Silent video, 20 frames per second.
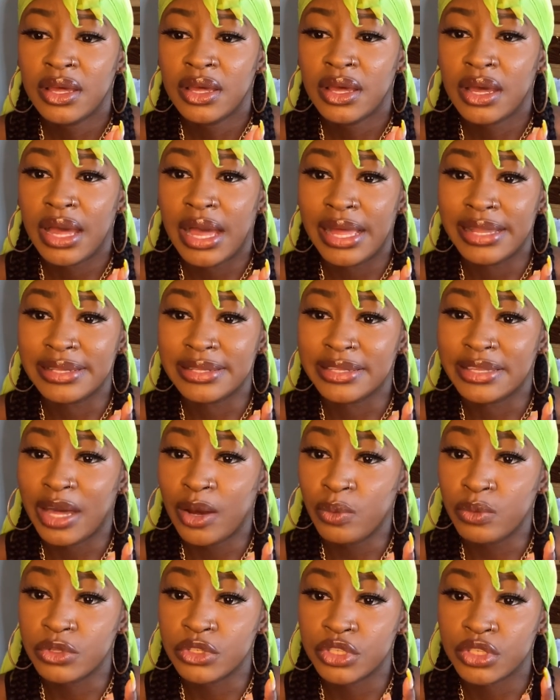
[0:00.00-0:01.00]
and that
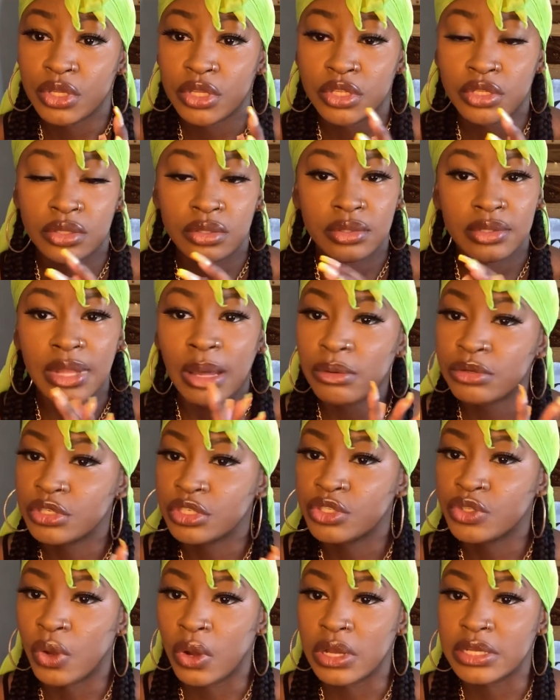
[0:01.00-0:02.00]
was just
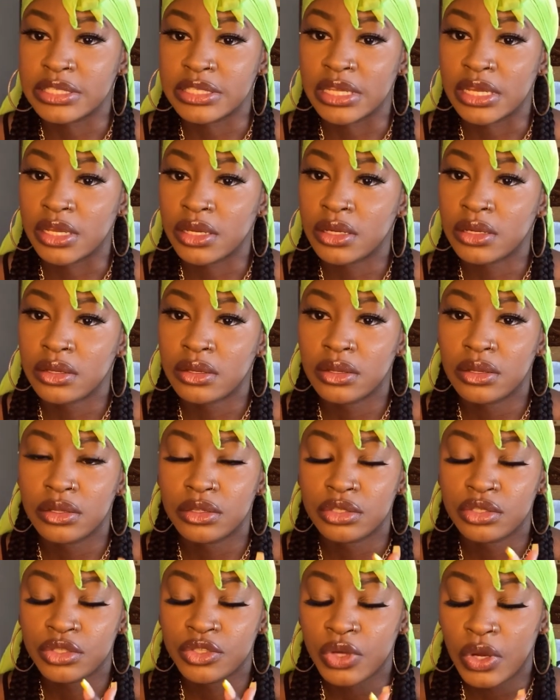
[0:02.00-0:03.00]
toxic.
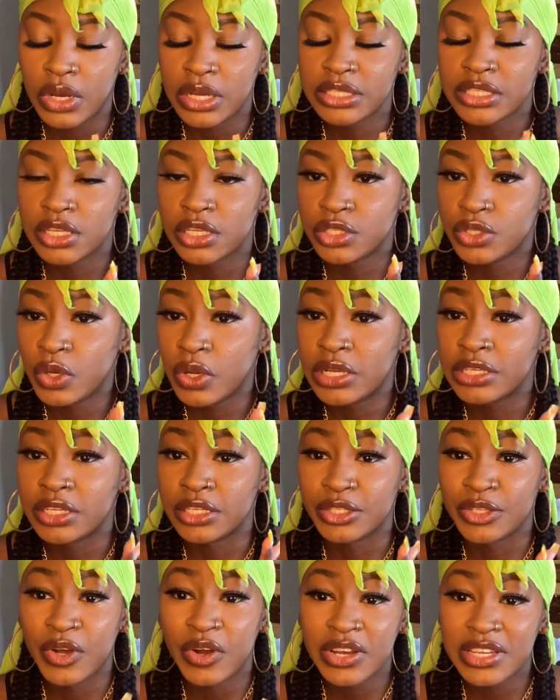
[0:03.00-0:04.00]

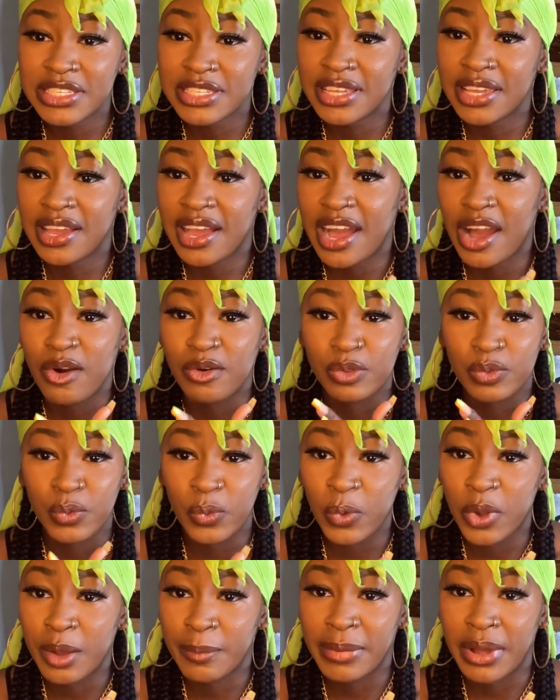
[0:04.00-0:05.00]
I will
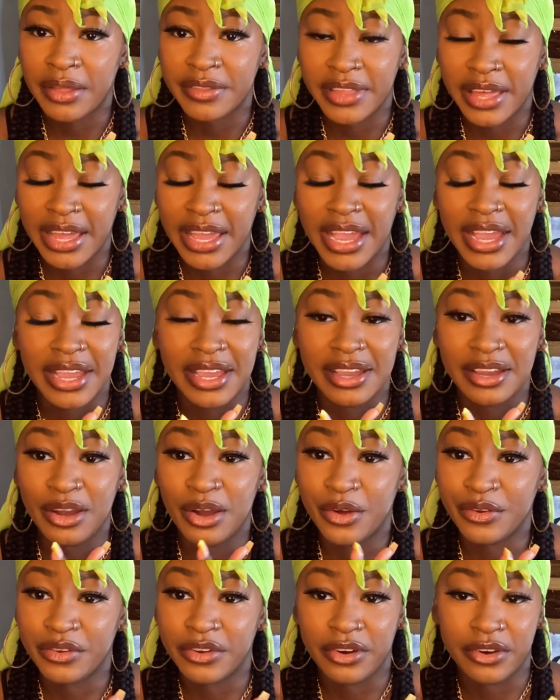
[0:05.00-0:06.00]
talk about that
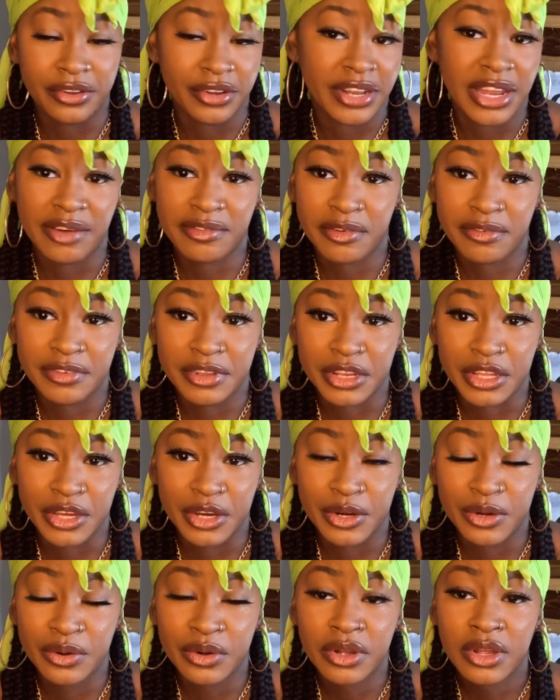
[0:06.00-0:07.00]
on another
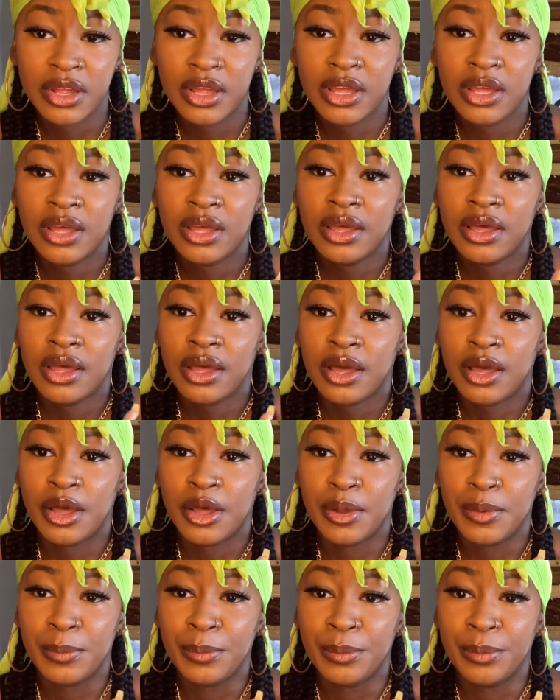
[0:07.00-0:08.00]
video.
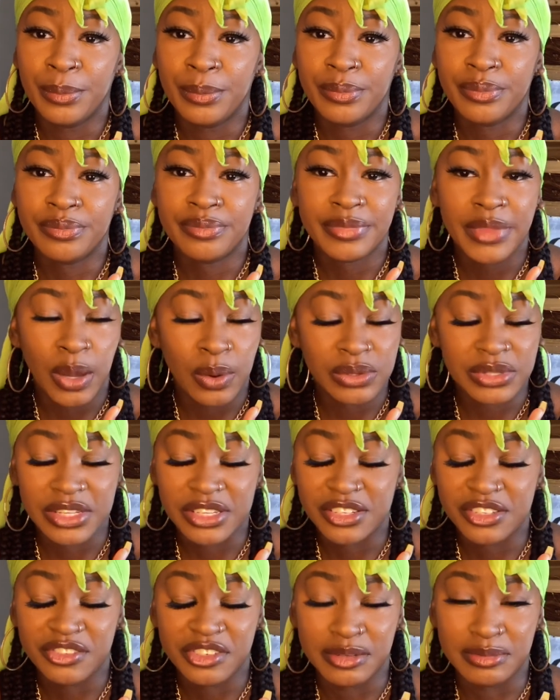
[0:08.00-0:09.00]
That was
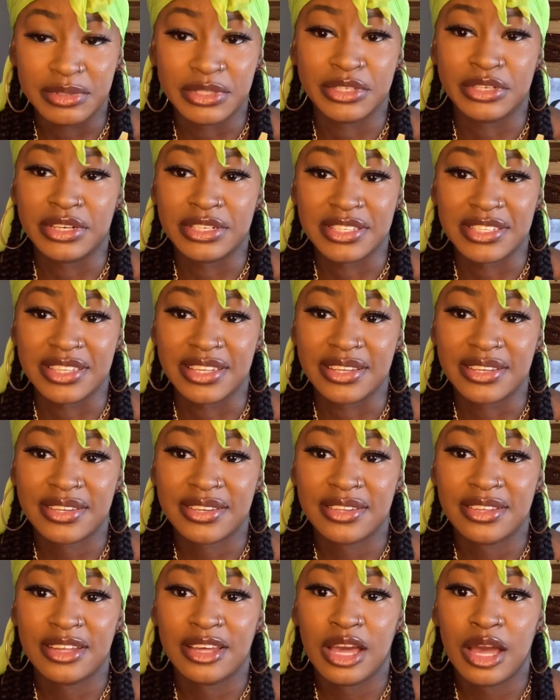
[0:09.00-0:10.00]
extremely toxic,
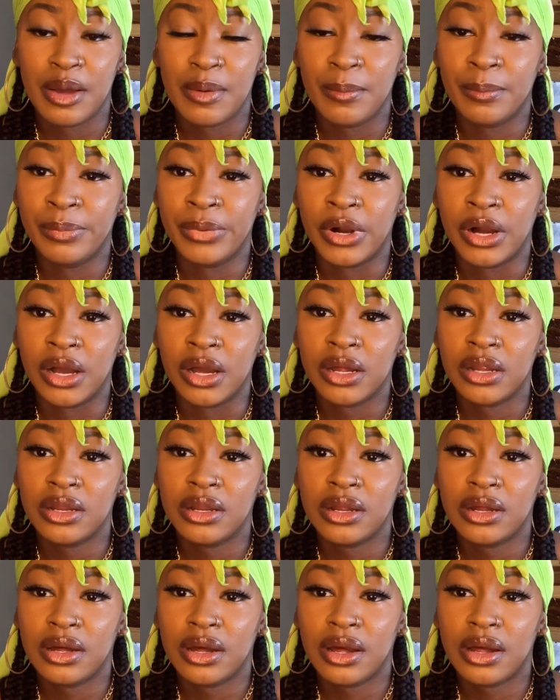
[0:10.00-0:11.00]
but
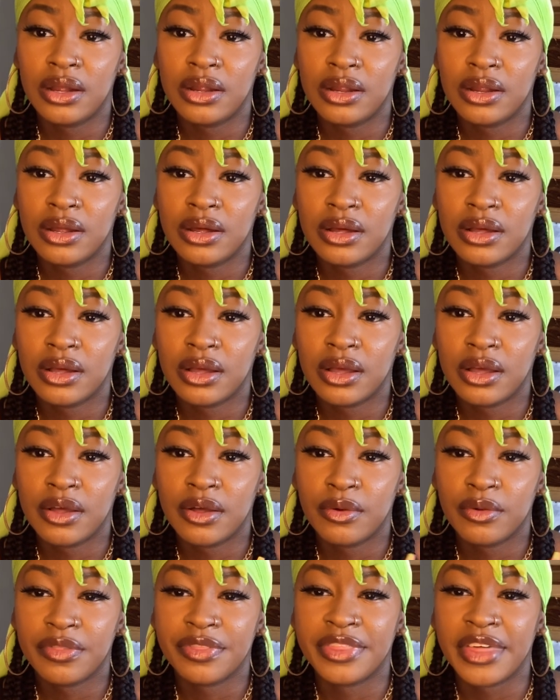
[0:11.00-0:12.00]

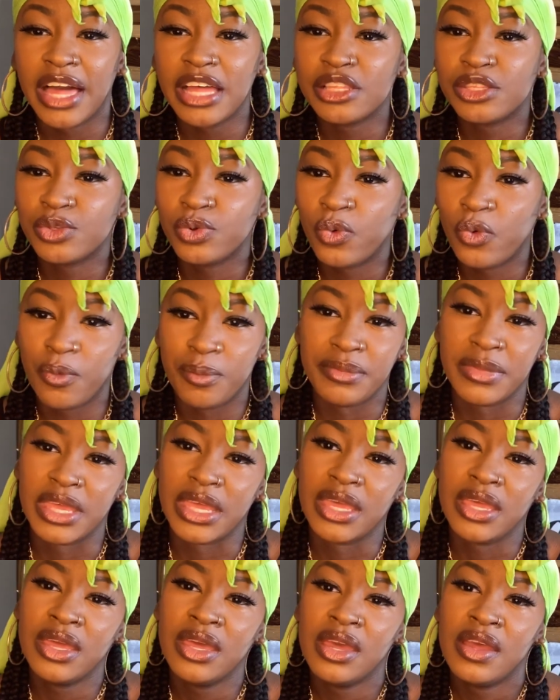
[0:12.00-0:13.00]
that taught
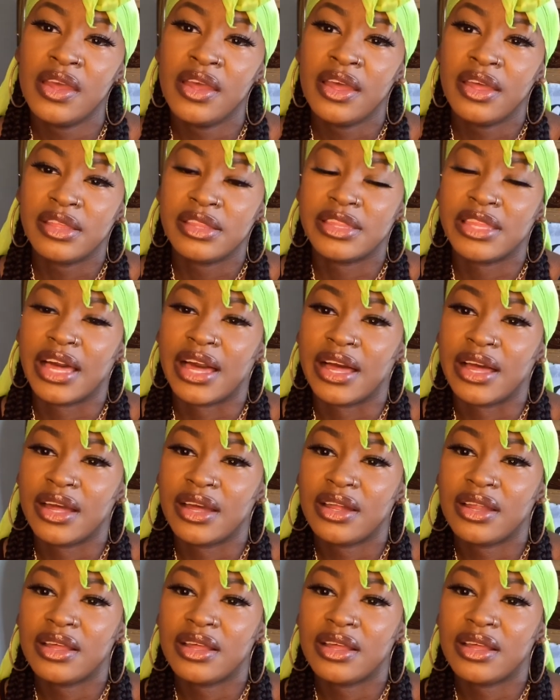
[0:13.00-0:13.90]
me that